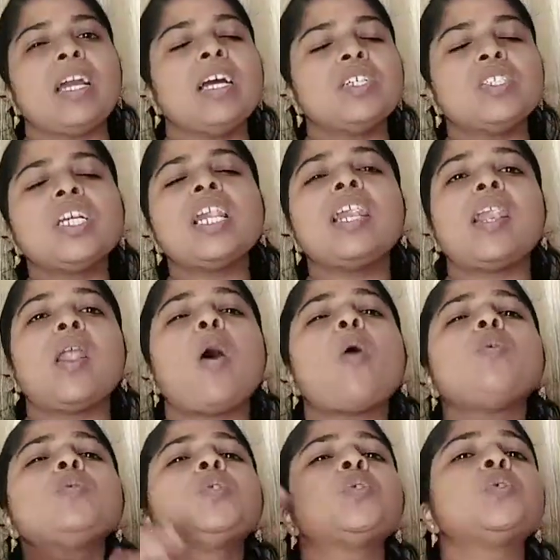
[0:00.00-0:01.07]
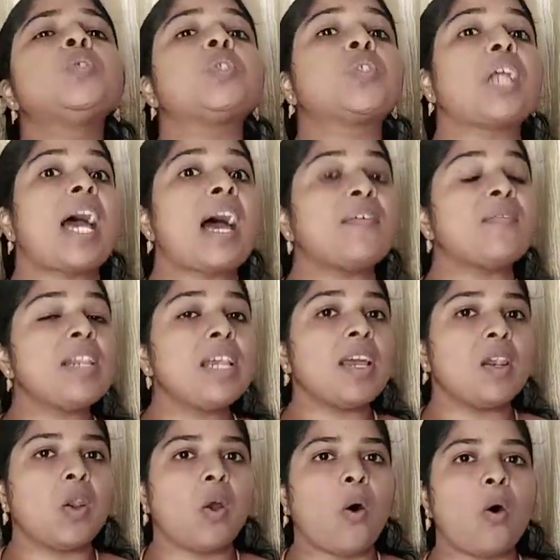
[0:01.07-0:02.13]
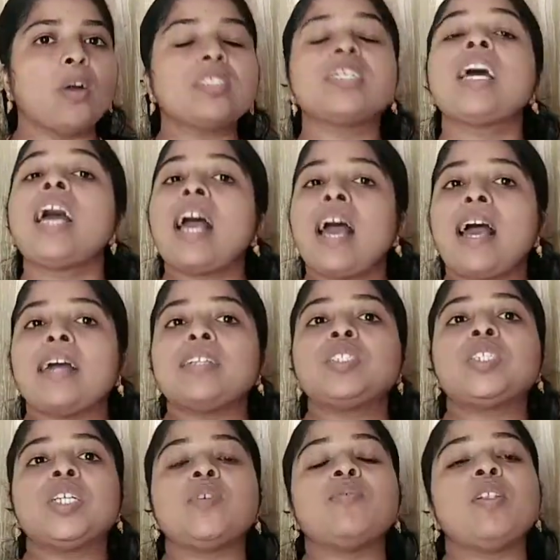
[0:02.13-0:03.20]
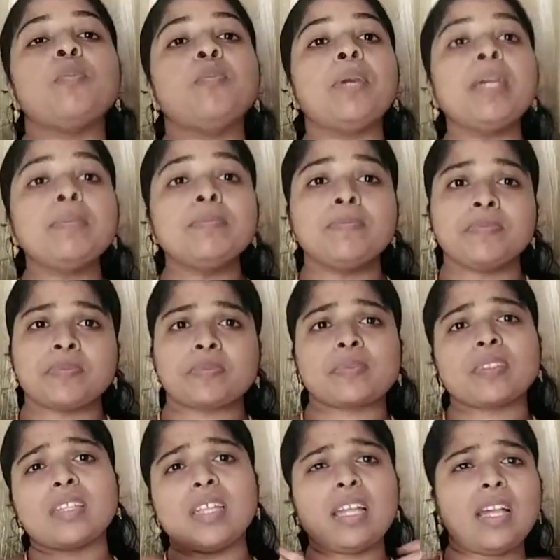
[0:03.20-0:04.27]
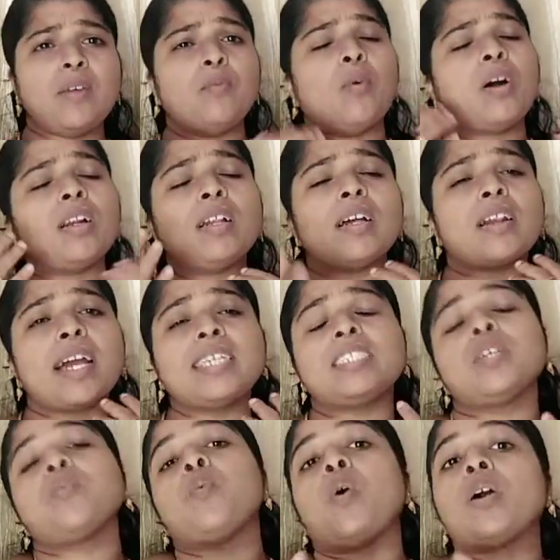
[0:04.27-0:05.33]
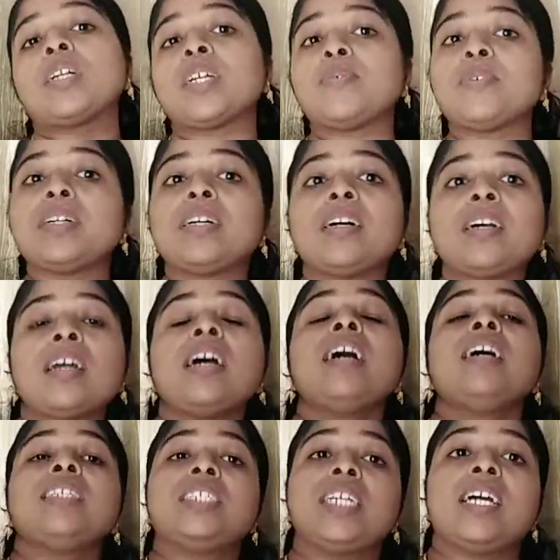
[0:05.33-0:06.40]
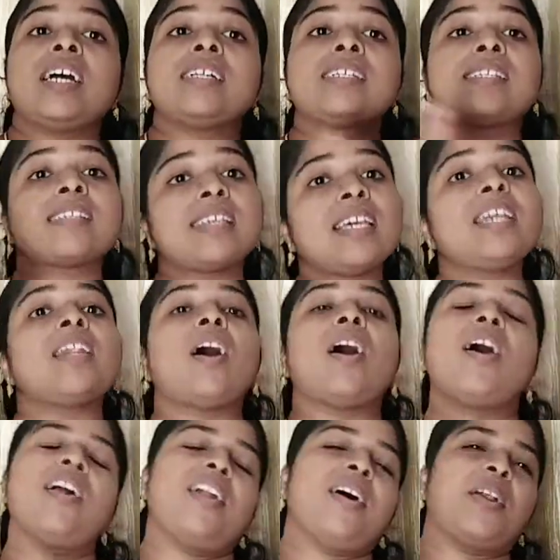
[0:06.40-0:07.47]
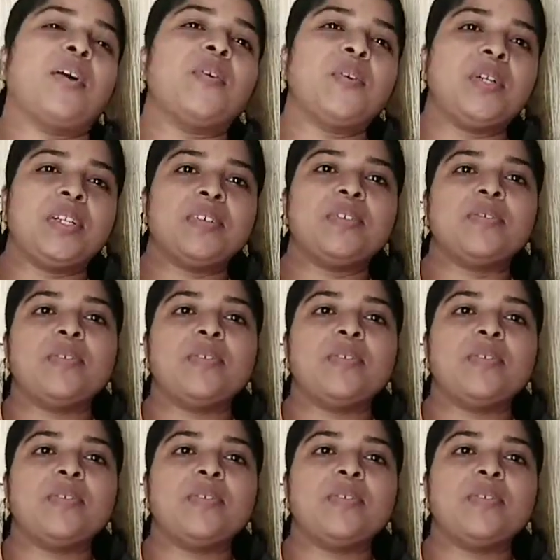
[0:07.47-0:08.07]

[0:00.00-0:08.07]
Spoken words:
She loved to travel a lot, and she will be writing whatever she had seen all around.